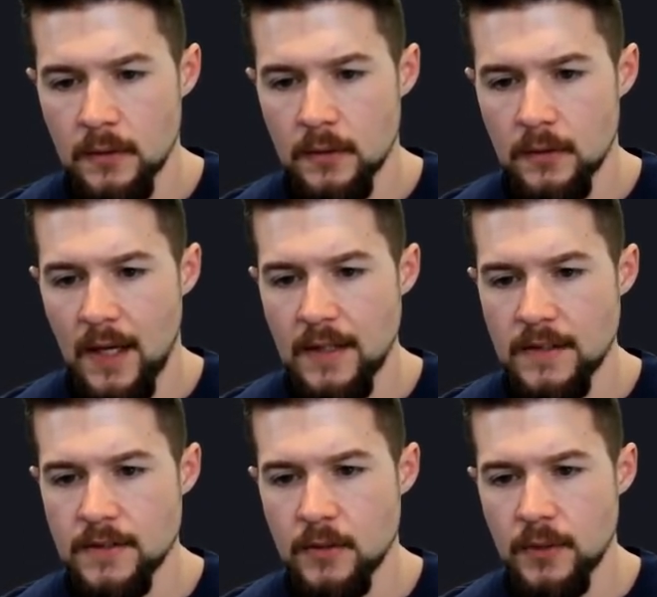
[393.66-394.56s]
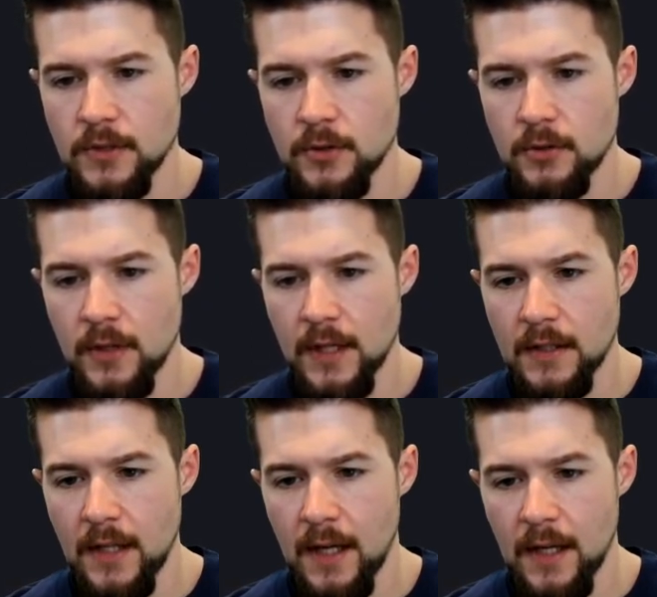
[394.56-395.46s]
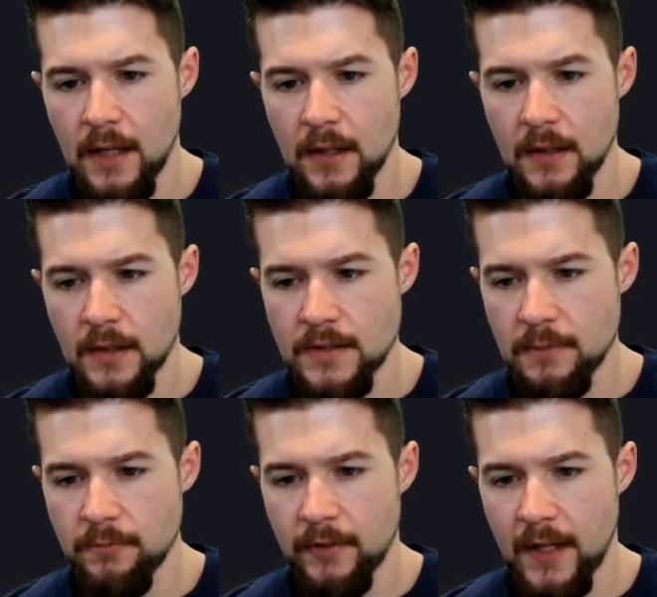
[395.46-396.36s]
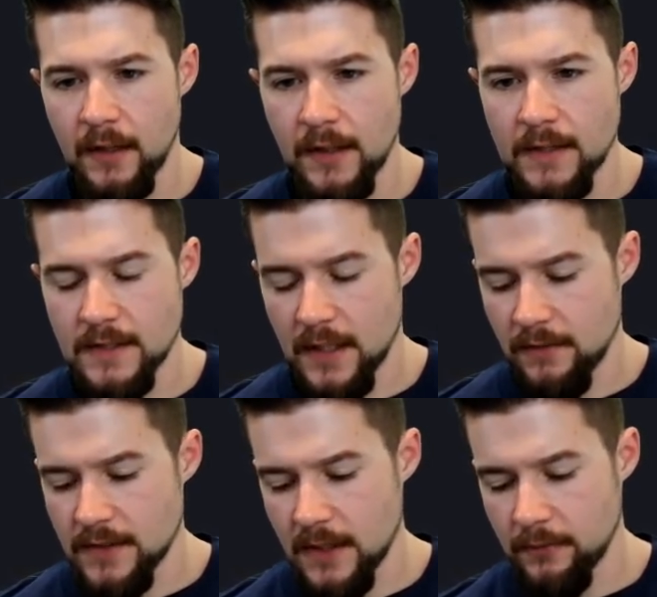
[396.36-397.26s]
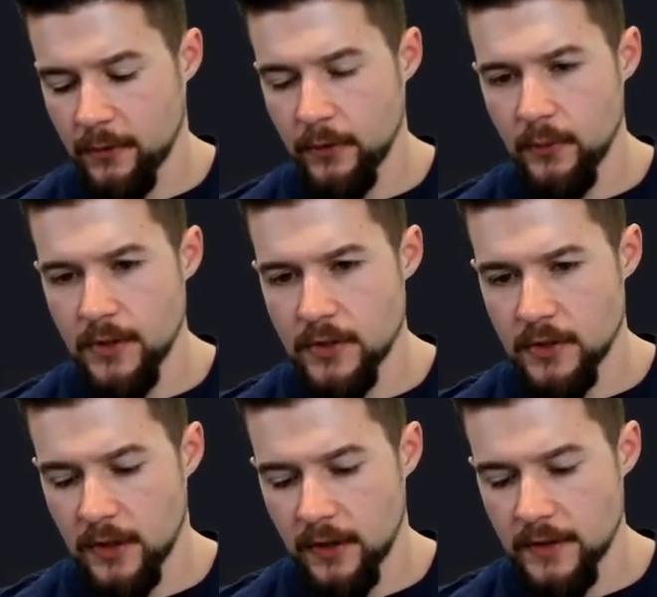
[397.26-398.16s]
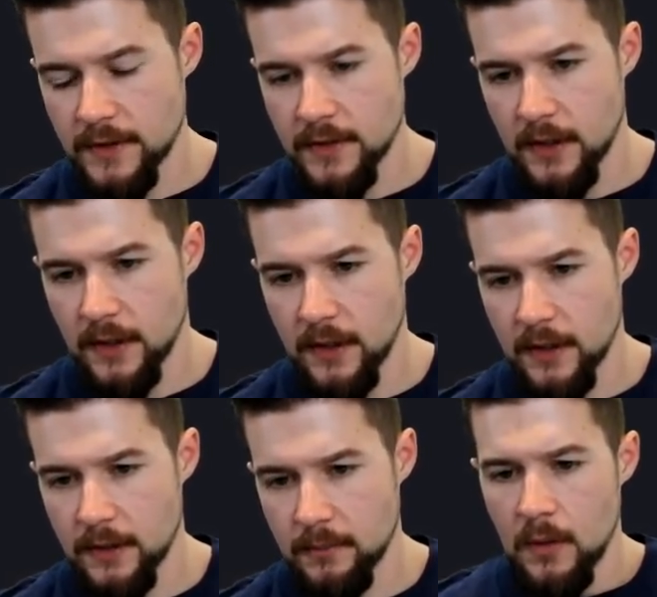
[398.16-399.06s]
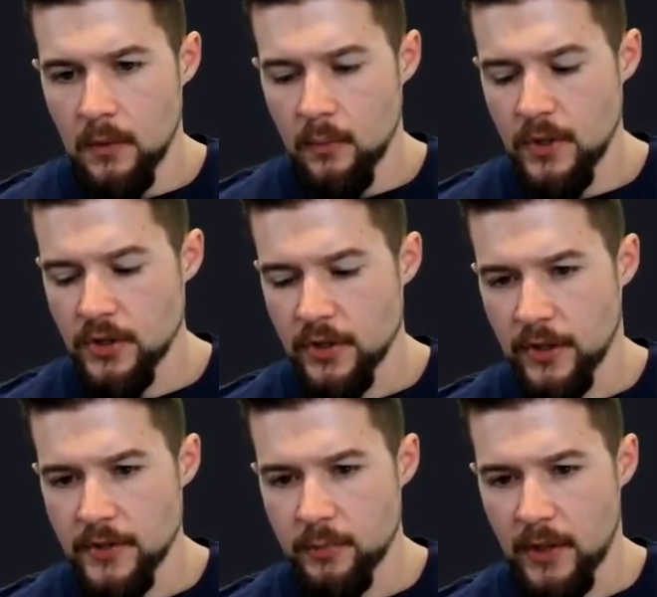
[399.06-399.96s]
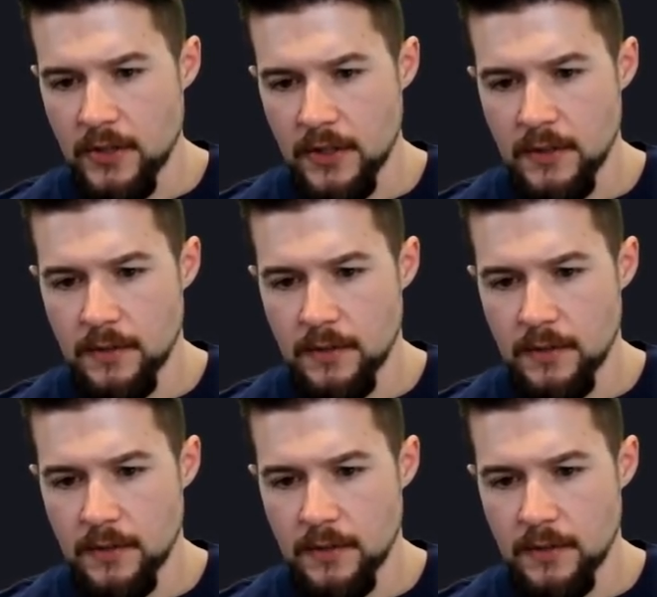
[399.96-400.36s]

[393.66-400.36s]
And this is going to create a zip file inside of the same folder. We just call this project.